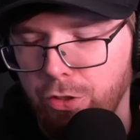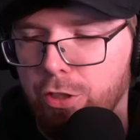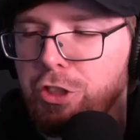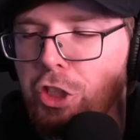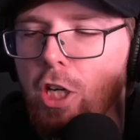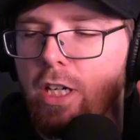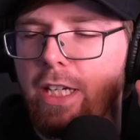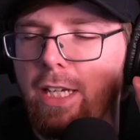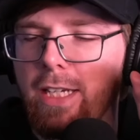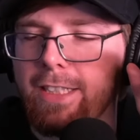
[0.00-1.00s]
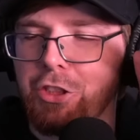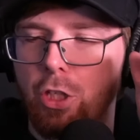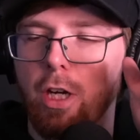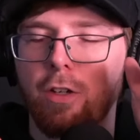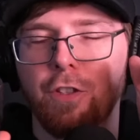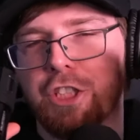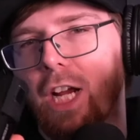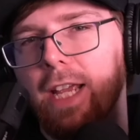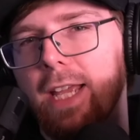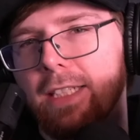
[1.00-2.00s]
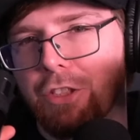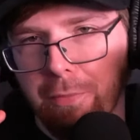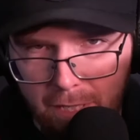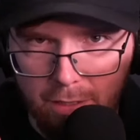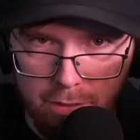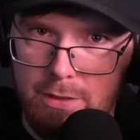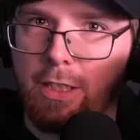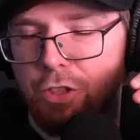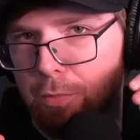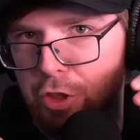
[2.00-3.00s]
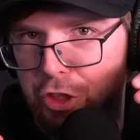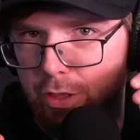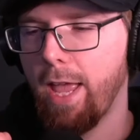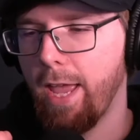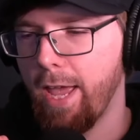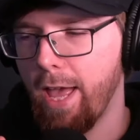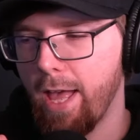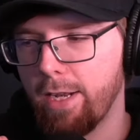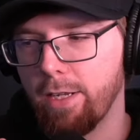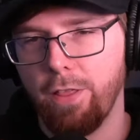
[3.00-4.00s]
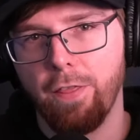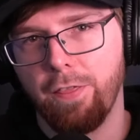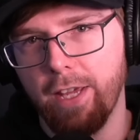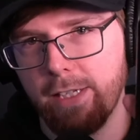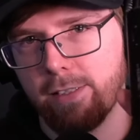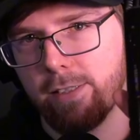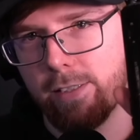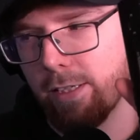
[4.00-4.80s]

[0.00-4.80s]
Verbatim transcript: the journey it took for Cheyenne to make this tattoo machine. And this